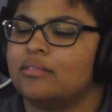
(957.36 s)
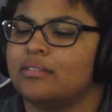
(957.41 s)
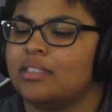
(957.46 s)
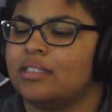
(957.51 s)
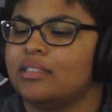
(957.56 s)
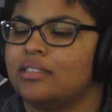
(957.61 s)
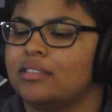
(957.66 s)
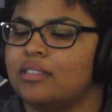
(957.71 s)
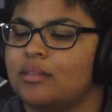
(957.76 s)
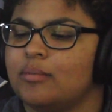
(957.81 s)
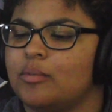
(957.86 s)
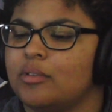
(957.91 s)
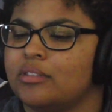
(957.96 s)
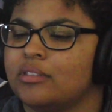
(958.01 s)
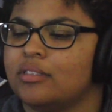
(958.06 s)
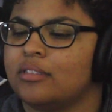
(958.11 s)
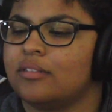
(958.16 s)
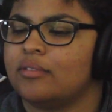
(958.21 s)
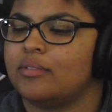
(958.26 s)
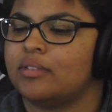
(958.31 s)
Was that the same
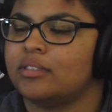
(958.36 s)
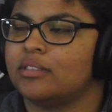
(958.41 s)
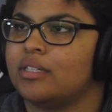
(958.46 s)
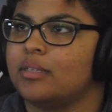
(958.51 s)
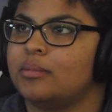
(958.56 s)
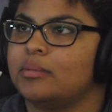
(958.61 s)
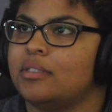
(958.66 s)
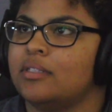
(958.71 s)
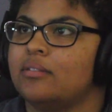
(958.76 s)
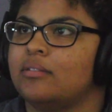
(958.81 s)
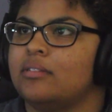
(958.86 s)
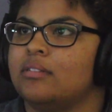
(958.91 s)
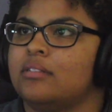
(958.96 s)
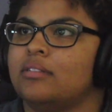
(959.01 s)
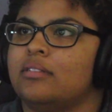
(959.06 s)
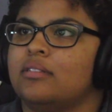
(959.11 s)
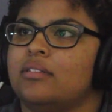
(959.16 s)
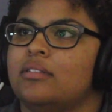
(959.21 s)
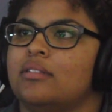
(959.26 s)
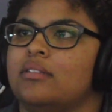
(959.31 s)
horse in the first episode?
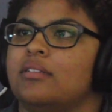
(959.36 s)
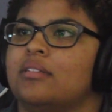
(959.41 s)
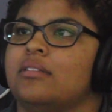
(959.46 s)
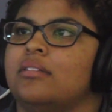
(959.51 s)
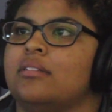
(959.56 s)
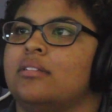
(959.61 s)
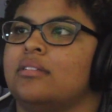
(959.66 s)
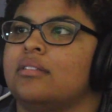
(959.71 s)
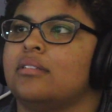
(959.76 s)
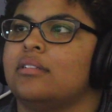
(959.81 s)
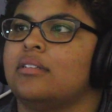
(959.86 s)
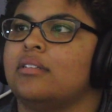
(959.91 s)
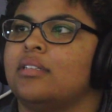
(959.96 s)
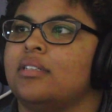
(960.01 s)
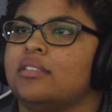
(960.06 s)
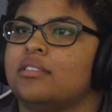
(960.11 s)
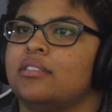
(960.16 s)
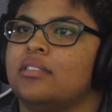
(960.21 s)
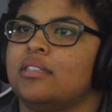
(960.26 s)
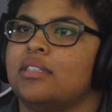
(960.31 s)
I
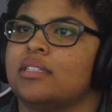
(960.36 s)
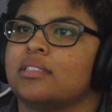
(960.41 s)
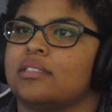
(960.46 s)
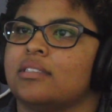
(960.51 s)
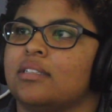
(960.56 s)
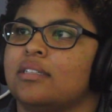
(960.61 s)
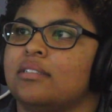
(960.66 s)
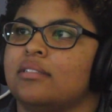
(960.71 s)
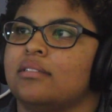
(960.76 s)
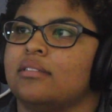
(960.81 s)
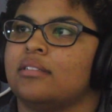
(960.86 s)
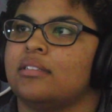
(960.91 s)
thought she like said.